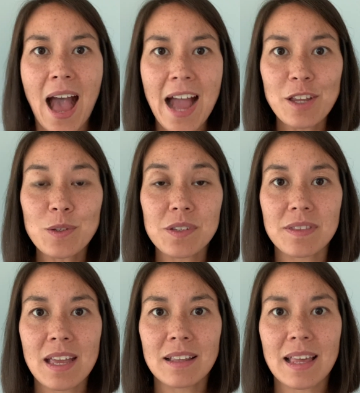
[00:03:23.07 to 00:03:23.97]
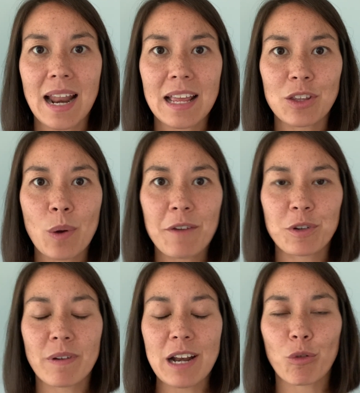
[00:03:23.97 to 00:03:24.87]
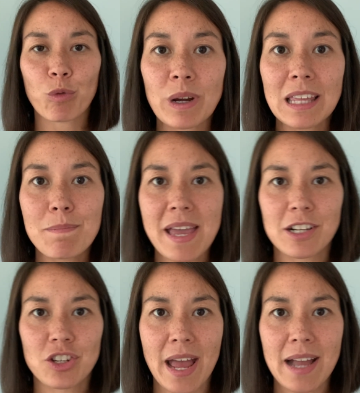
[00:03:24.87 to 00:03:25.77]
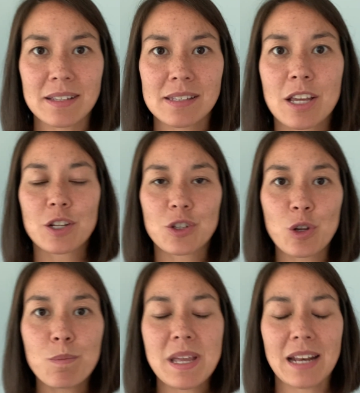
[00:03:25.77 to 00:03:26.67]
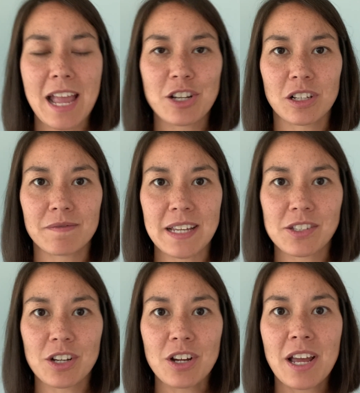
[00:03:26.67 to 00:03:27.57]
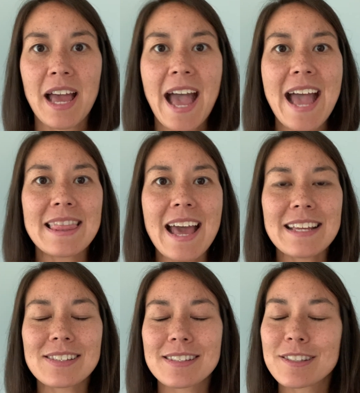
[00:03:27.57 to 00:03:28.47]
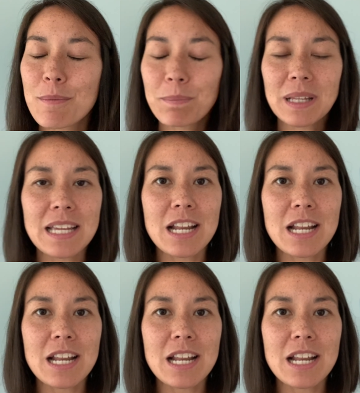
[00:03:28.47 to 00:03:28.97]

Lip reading: I used to think that you have to write really big checks to be an angel investor, and that is simply